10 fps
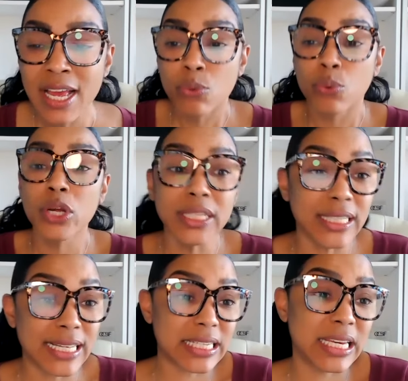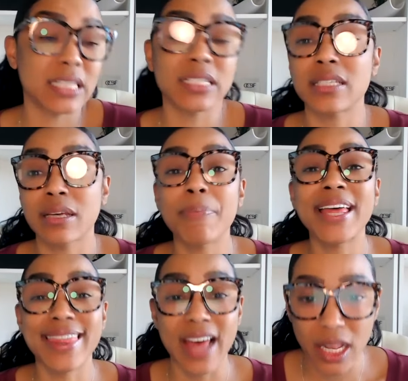really let's get into some
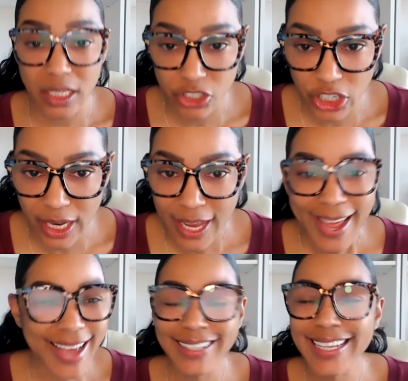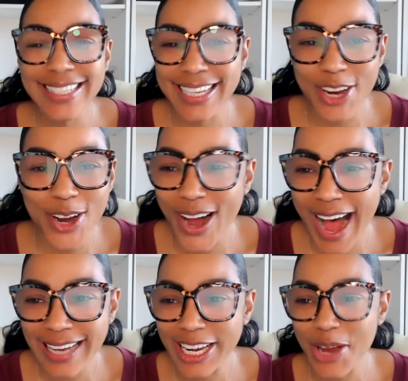pathology. And listen, y'all,
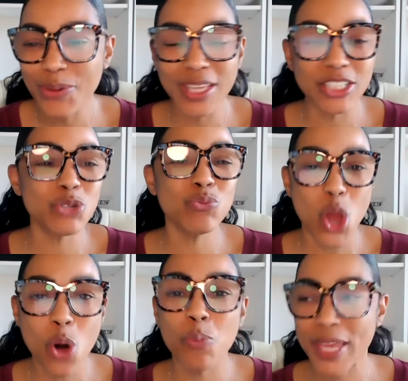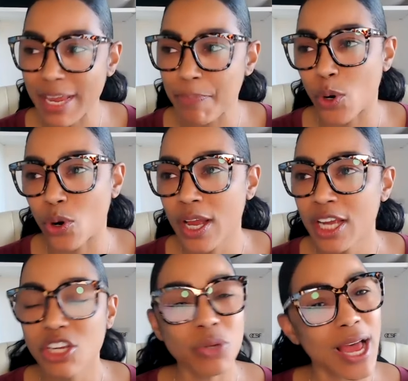I know that you know people.
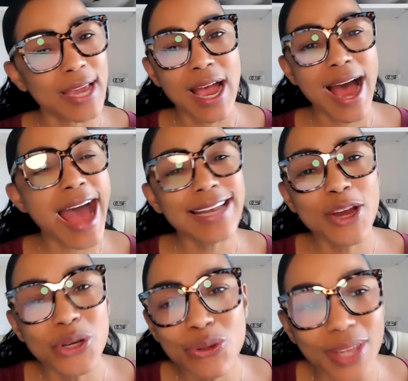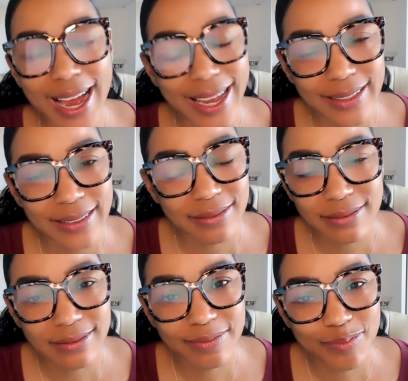You're like, I know you lying.
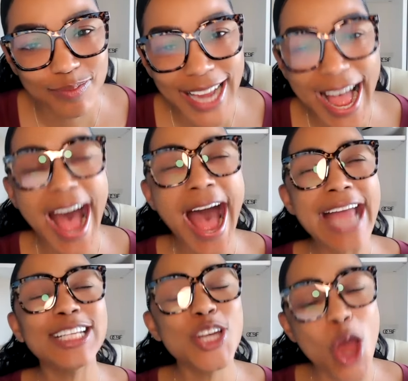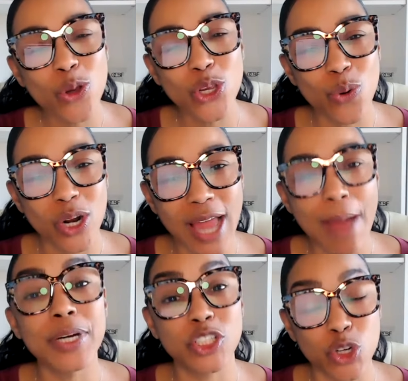I know you are lying,
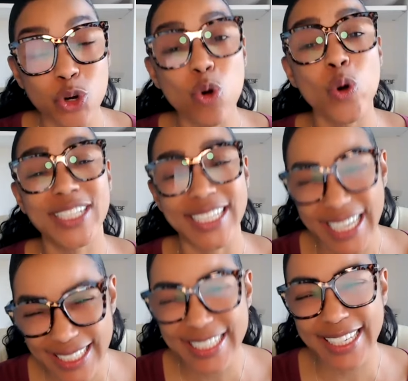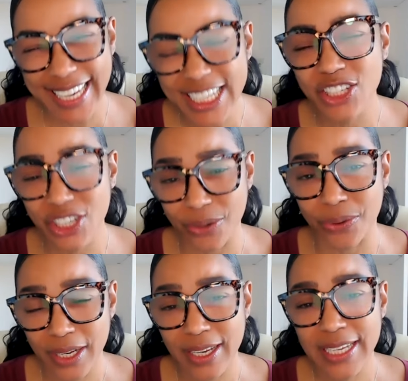but you're going to continue
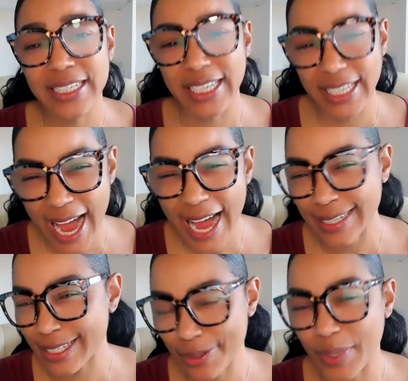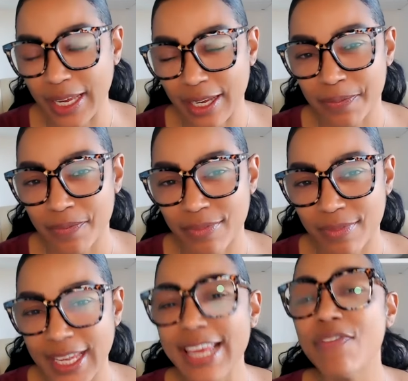to lie to me,
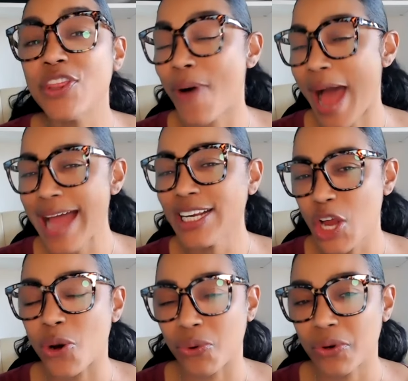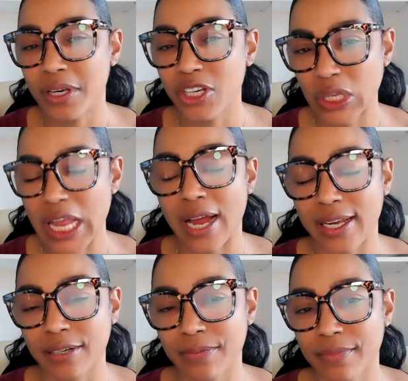even though I know you're
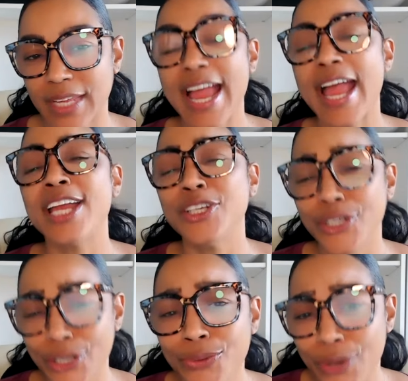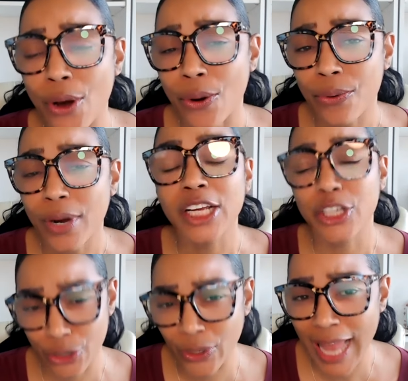lying and you know
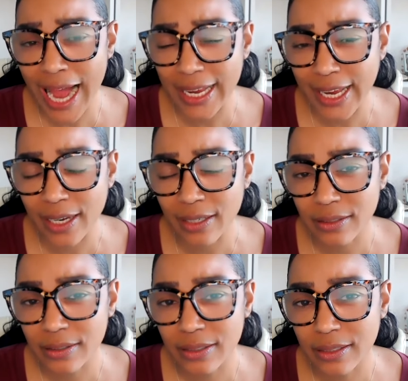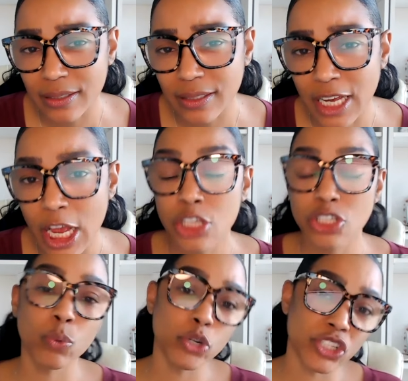you're lying.
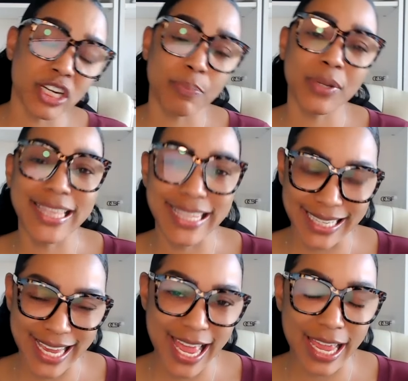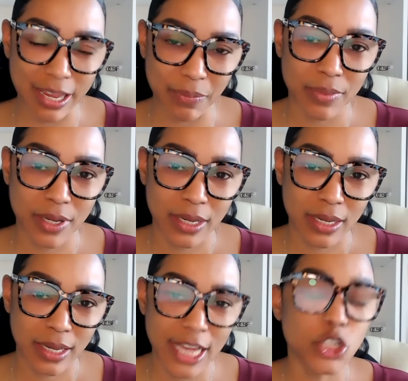So we're just going to play this game
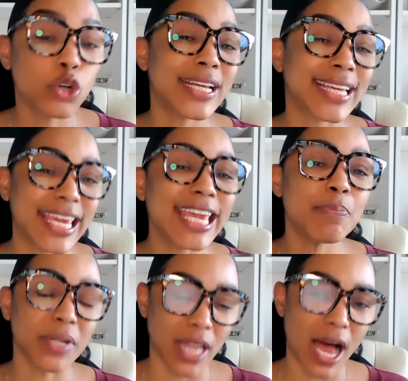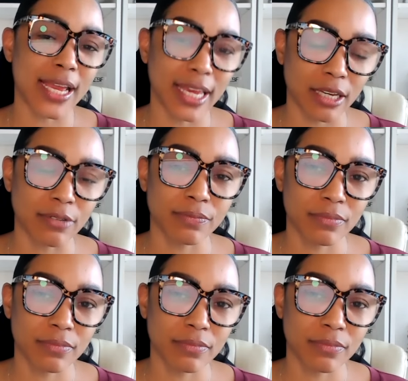and you're going to keep lying.